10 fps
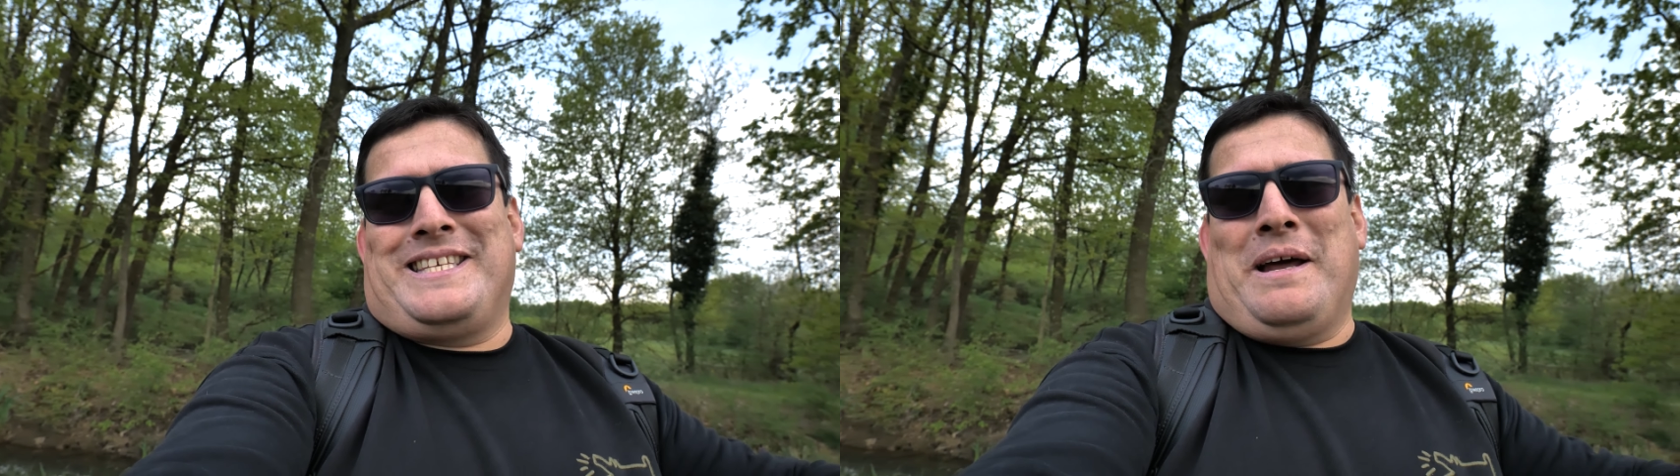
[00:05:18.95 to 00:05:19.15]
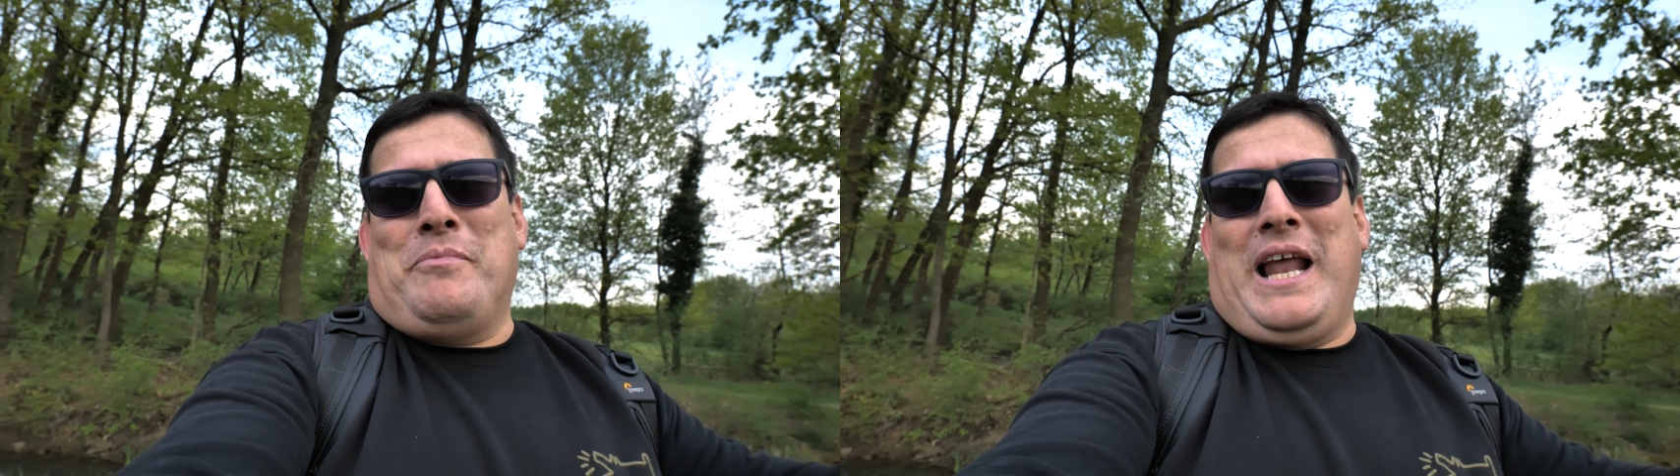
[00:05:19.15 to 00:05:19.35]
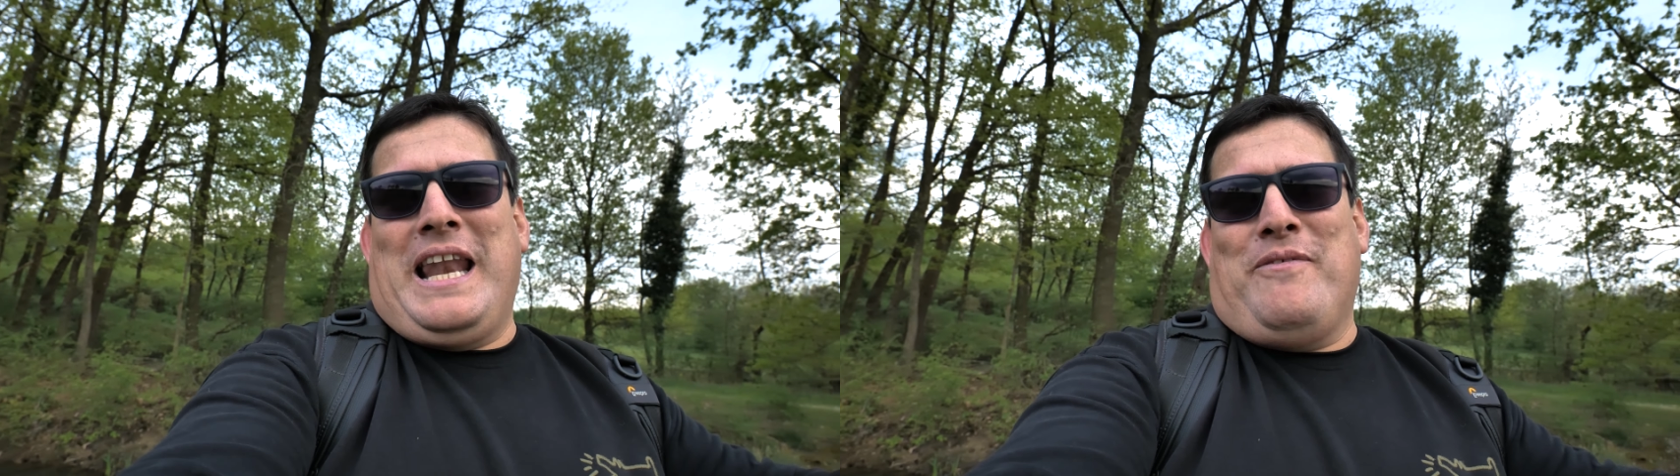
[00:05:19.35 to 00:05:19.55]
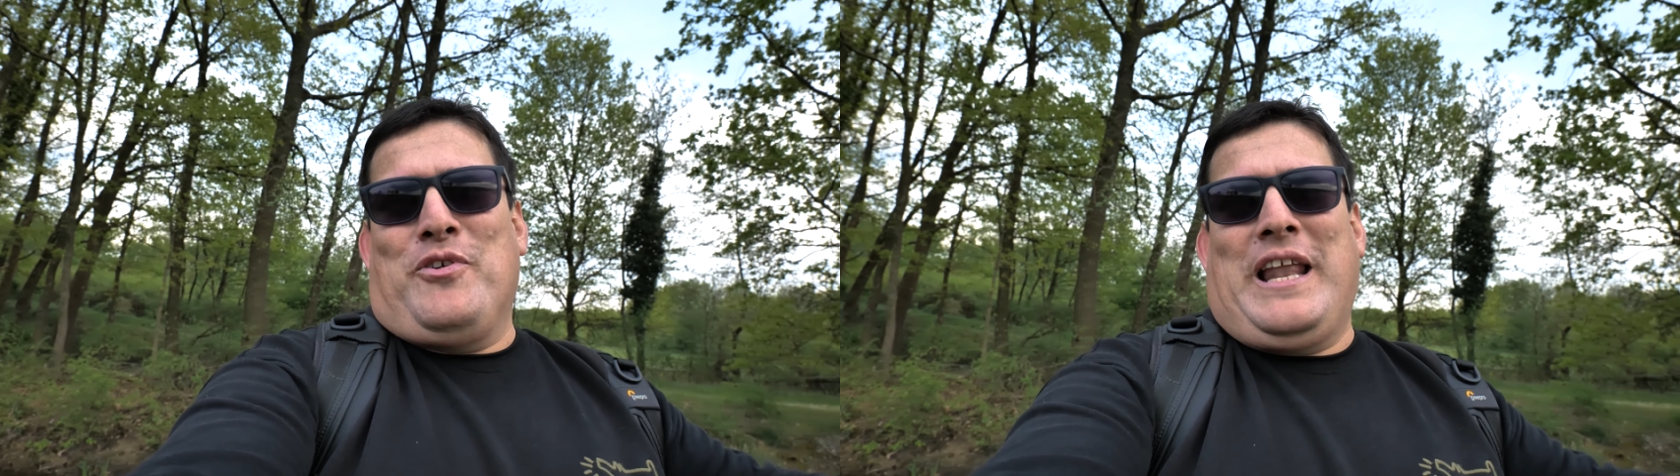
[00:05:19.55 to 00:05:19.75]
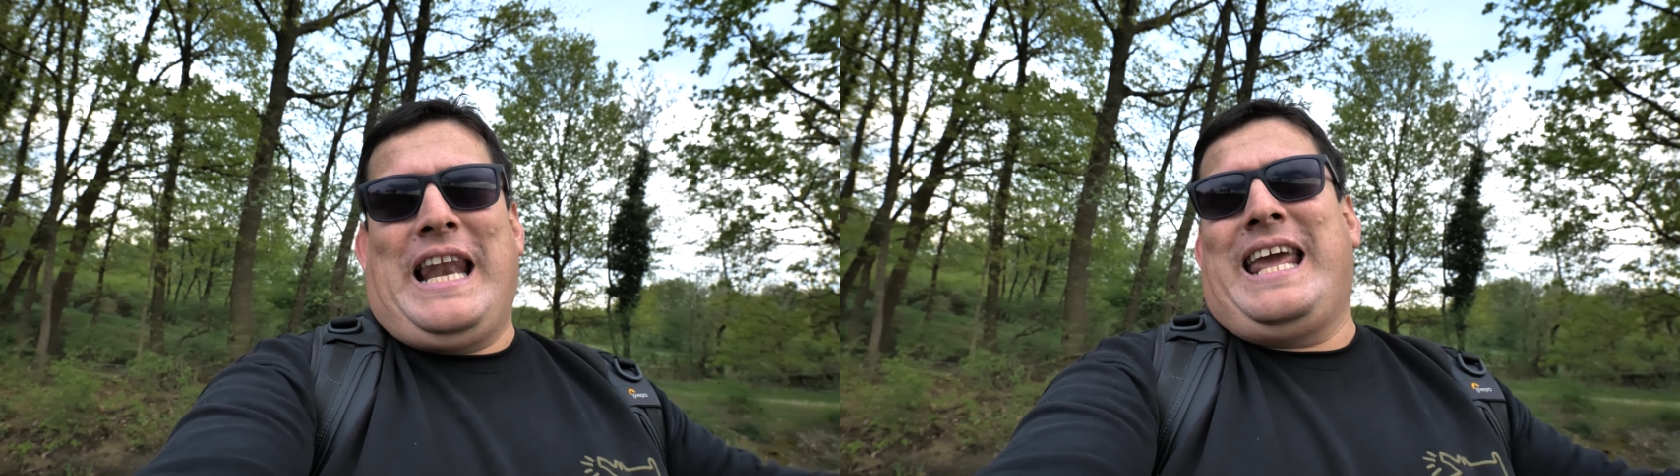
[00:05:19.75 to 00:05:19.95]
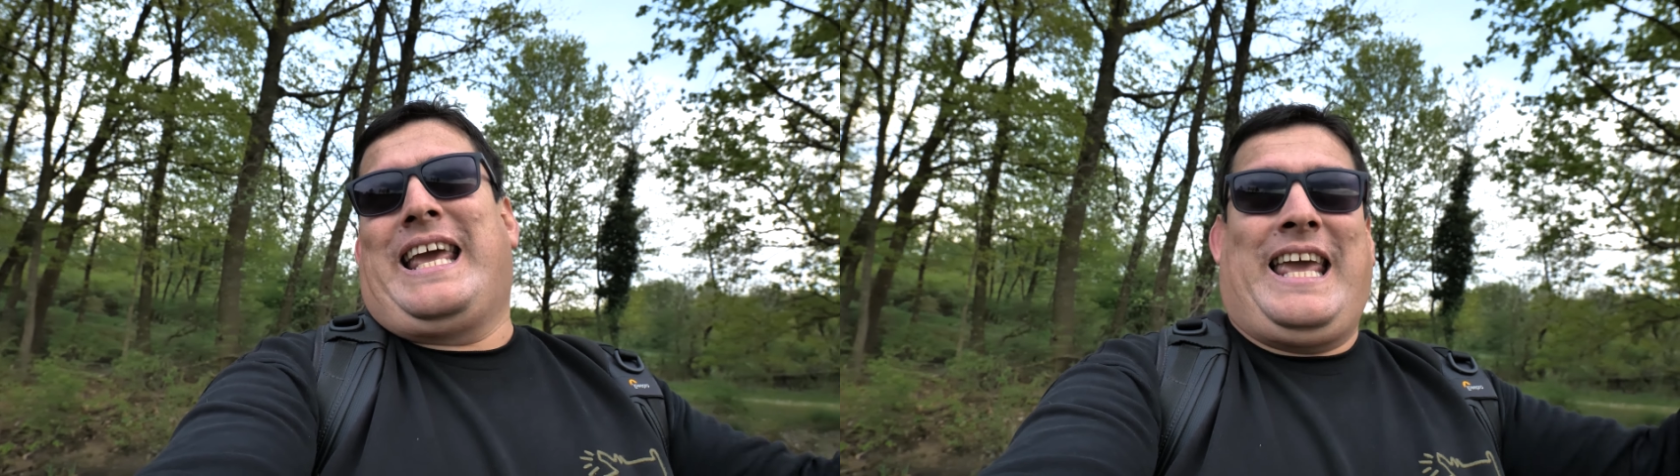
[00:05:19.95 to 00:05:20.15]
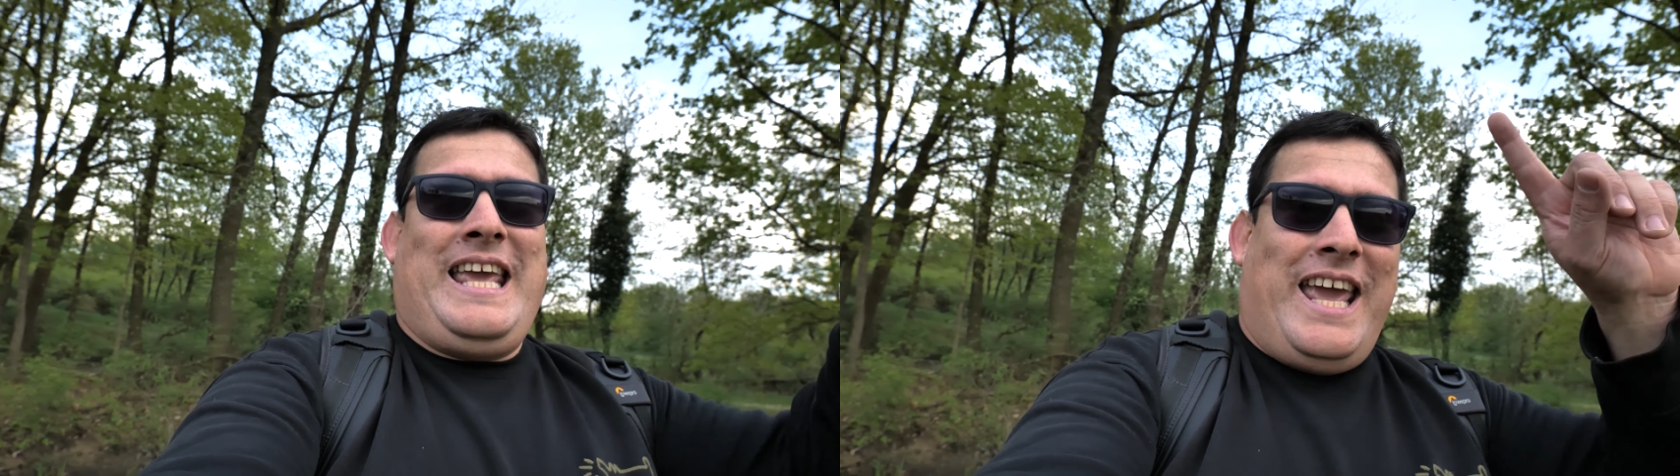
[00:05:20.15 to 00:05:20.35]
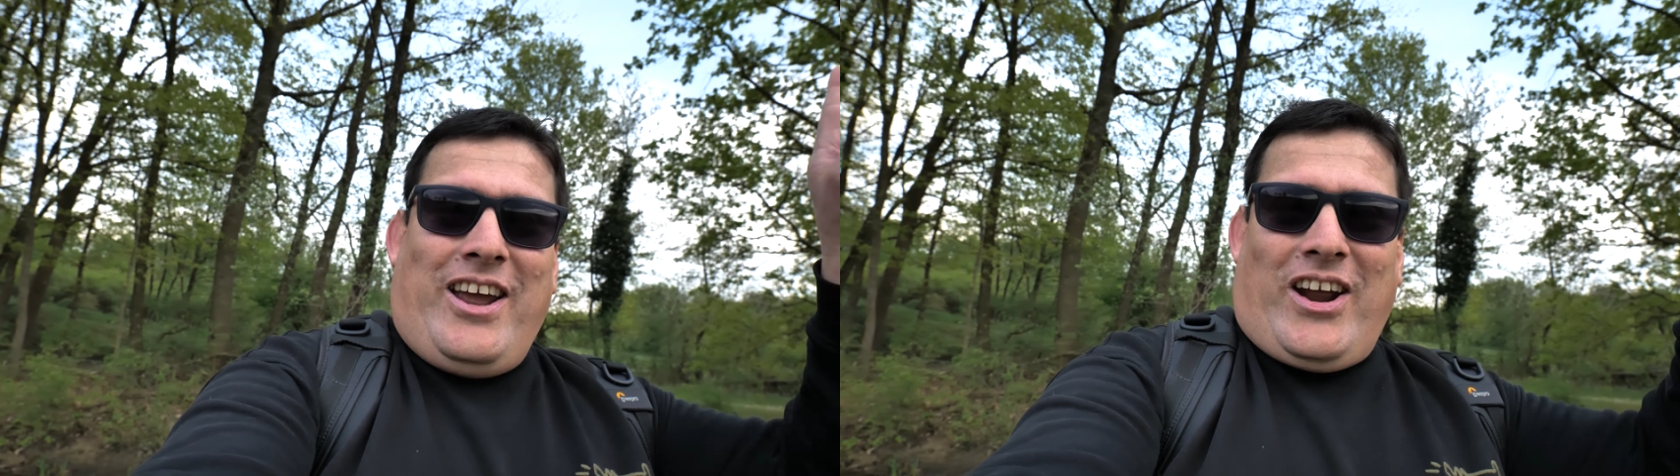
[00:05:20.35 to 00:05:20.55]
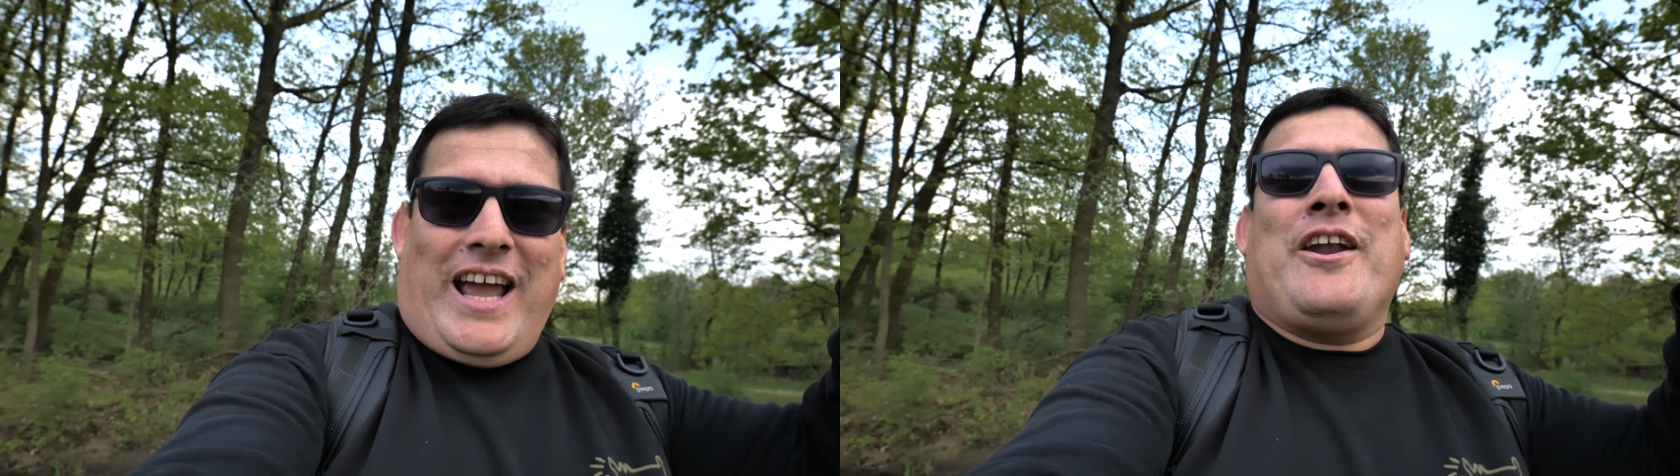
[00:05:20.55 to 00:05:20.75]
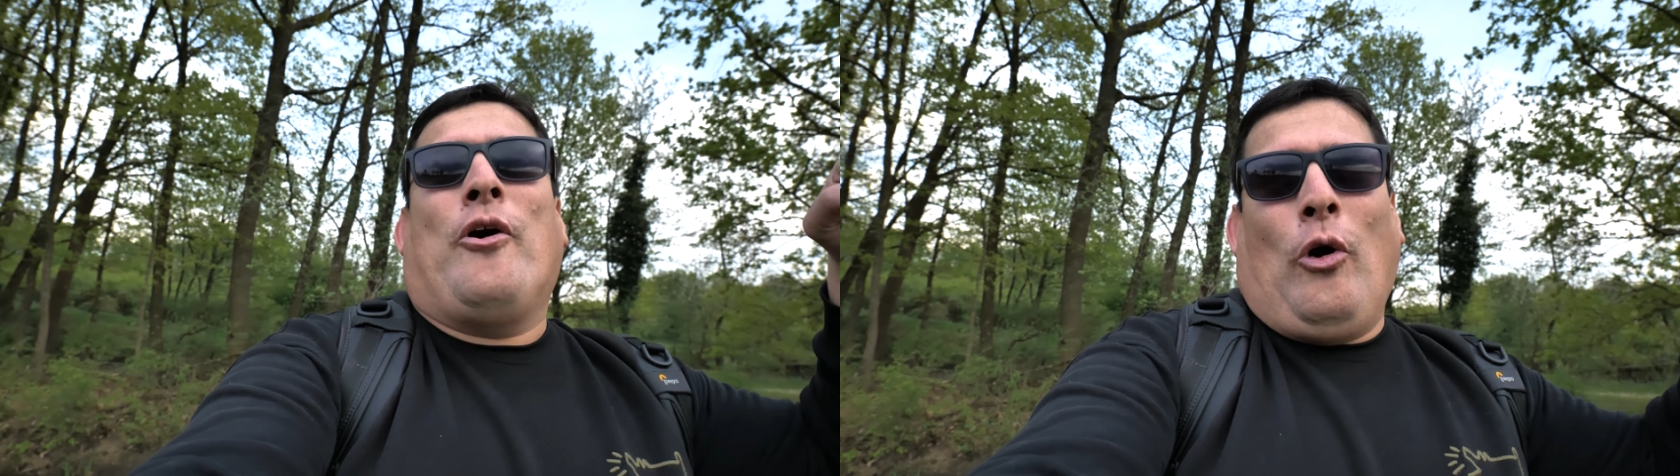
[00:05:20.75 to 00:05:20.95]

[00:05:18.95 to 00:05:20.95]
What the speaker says: and I'm going to leave you the link here and